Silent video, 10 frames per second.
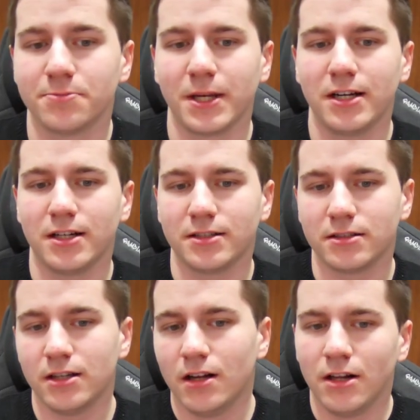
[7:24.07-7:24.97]

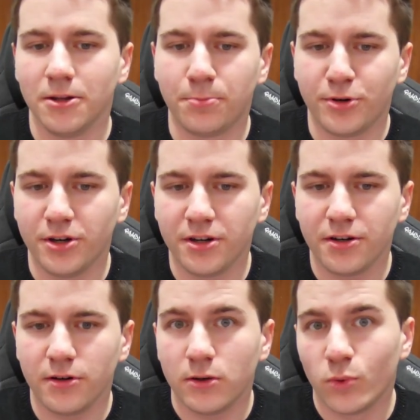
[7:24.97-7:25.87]
because the
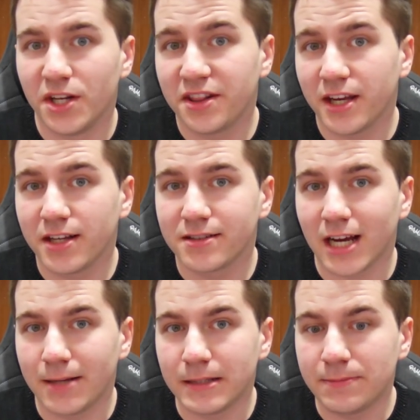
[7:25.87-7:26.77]
printer, when it takes
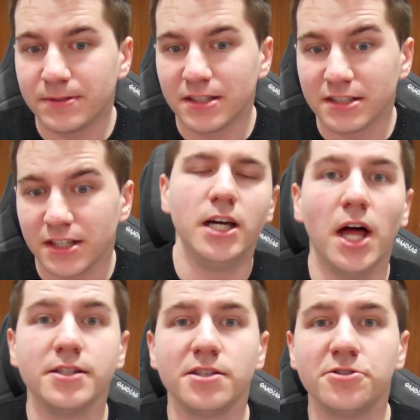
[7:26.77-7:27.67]
time lapses, it
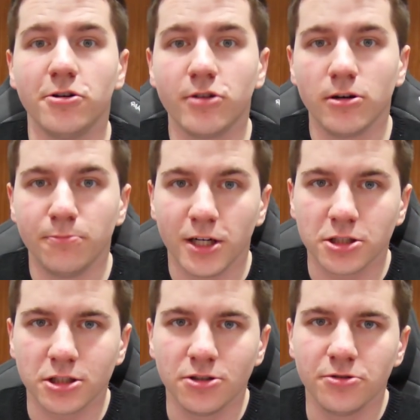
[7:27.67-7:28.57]
has its own
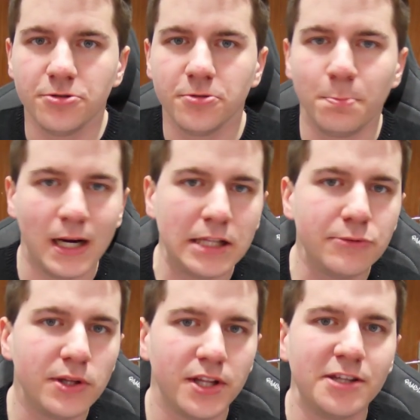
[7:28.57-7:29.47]
compression due to
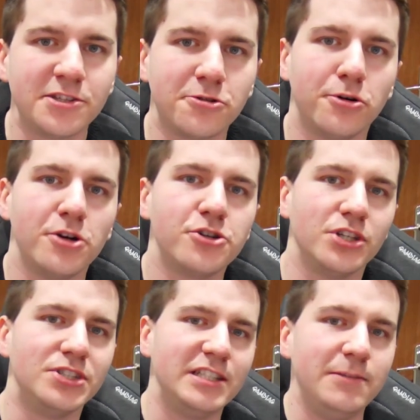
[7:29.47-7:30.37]
bandwidth and storage
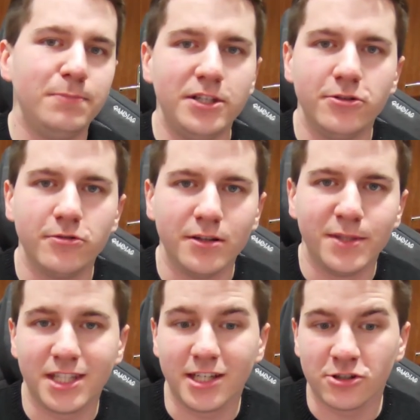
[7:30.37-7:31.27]
and CPU
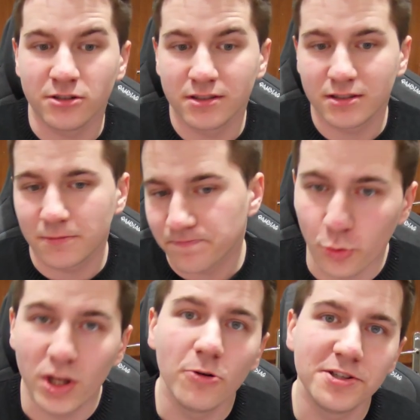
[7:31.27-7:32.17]
limitations. So
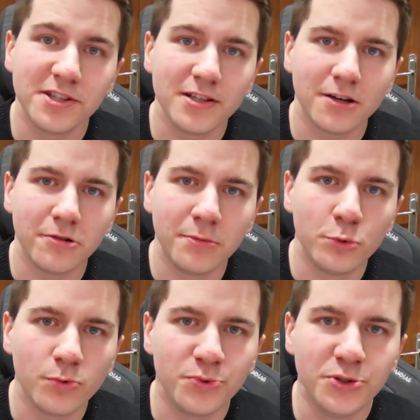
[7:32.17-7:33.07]
when those things are
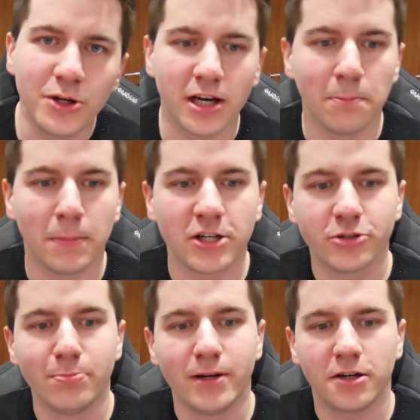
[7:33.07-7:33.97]
removed, you get a
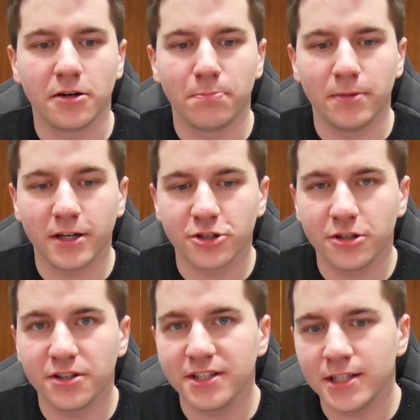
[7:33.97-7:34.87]
much better picture
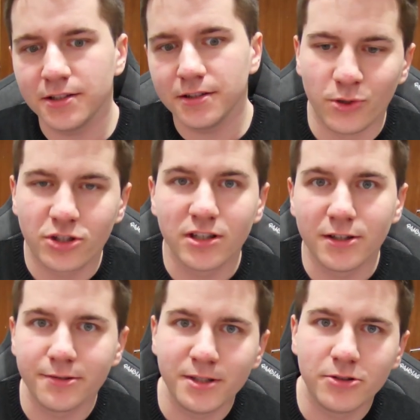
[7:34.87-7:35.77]
in the end, which
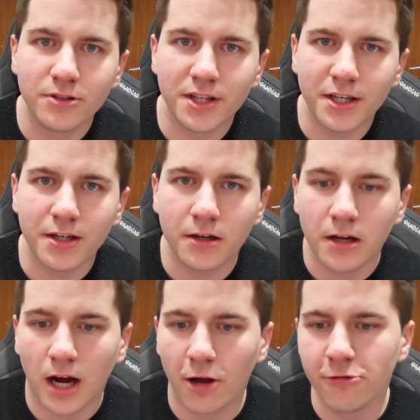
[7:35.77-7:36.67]
leads me to the day.
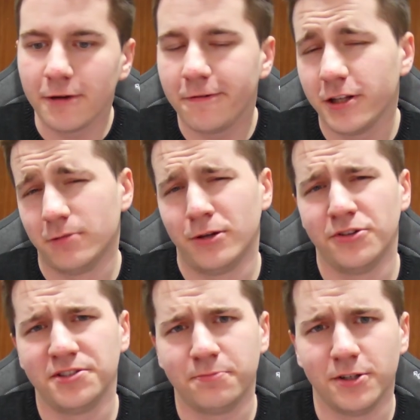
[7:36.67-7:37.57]
How do I feel about
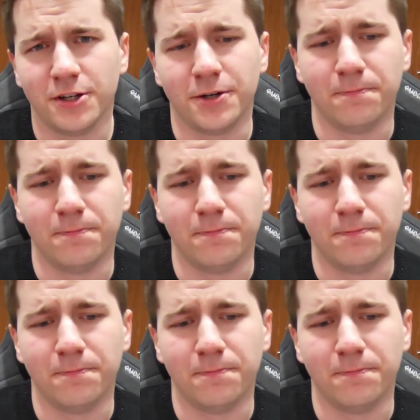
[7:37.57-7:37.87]
this printer?